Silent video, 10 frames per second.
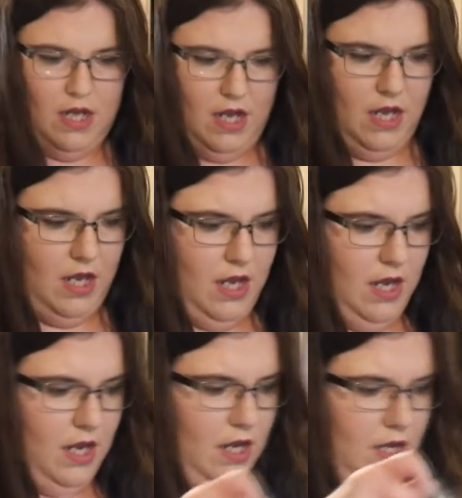
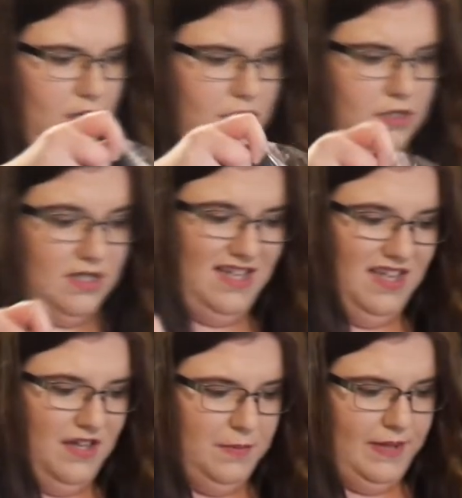And
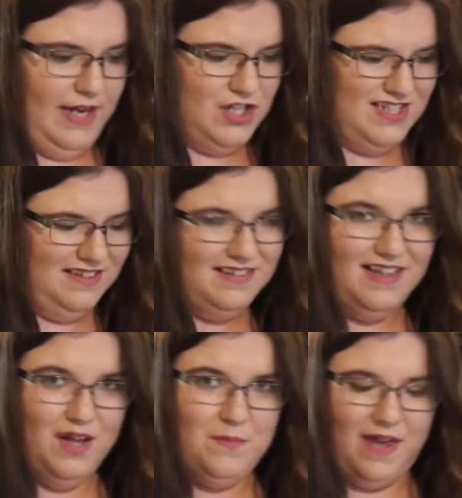kill the plant just a
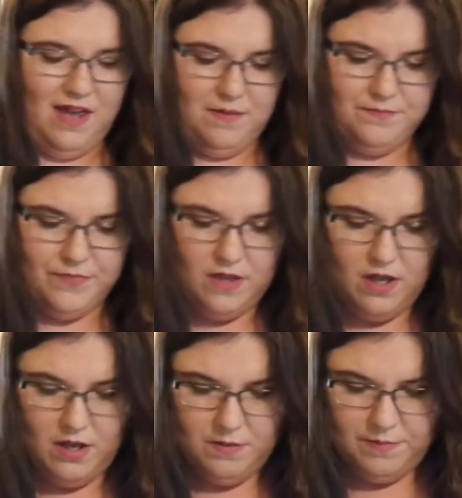little bit
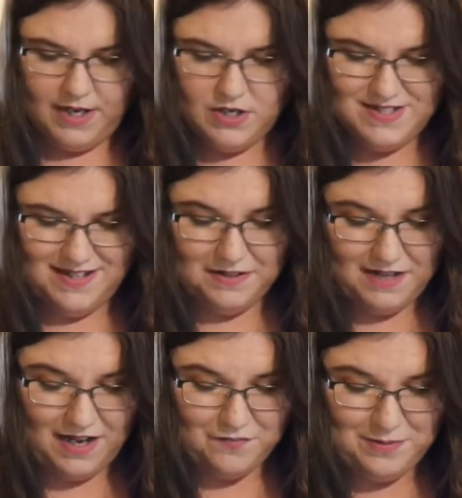by using a
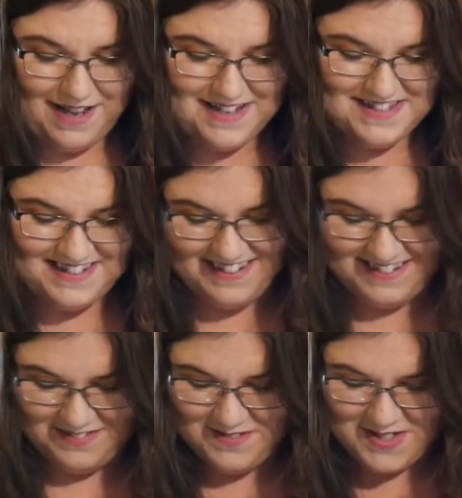lot of plastic.